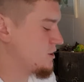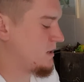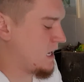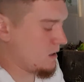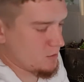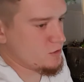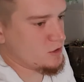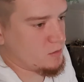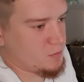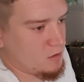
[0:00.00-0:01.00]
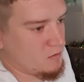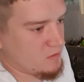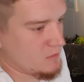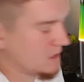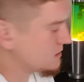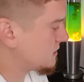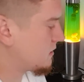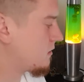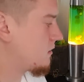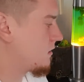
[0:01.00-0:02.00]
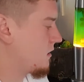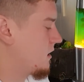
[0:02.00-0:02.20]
you can't boot your computer from the SD card.